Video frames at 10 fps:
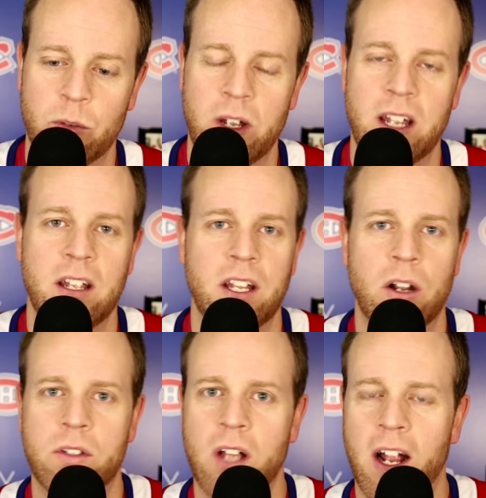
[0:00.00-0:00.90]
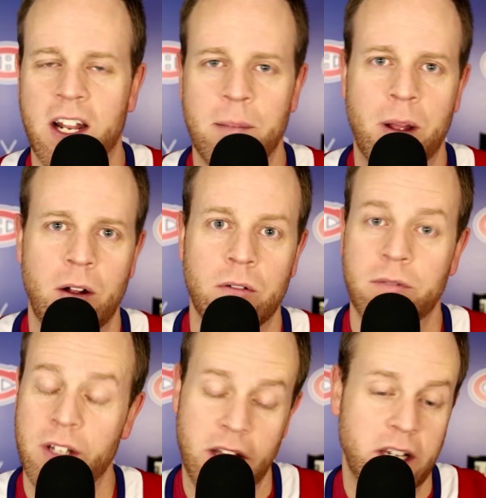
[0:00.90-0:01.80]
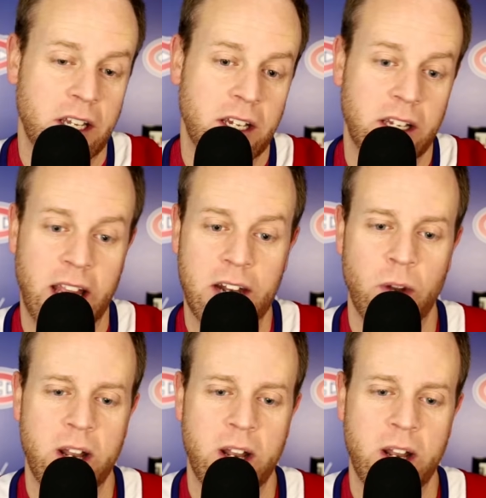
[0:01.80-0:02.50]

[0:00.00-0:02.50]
Louis, talking about, and you can get it